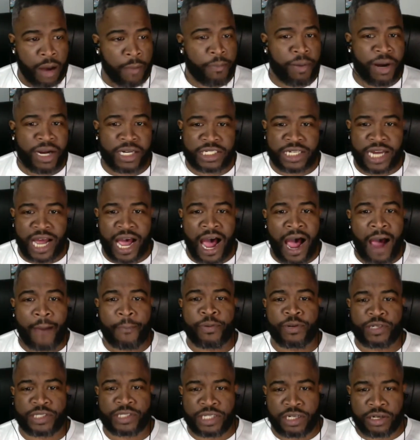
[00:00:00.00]
Bunch of
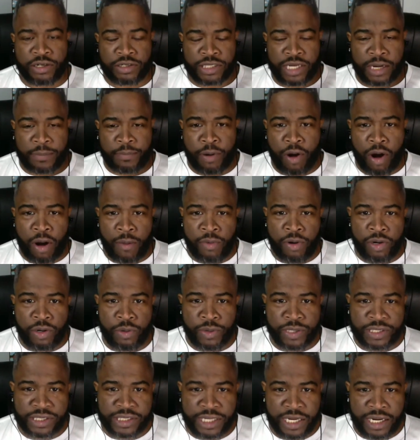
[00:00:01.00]
opera singers, like Paul Mooney
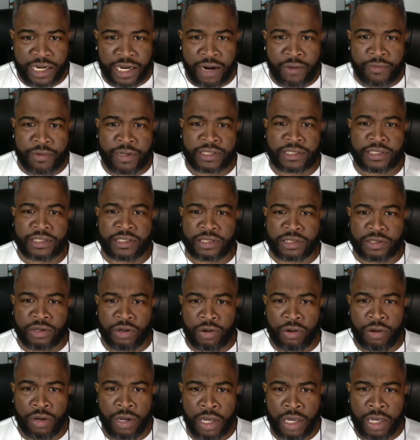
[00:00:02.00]
would say, God rest his
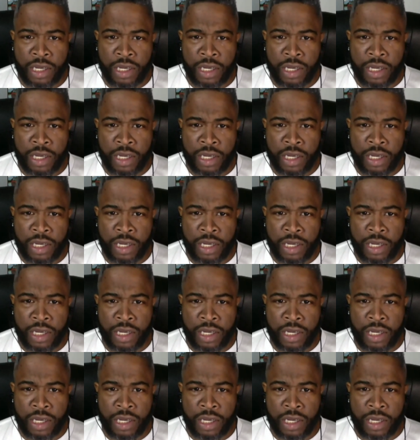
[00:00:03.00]
soul.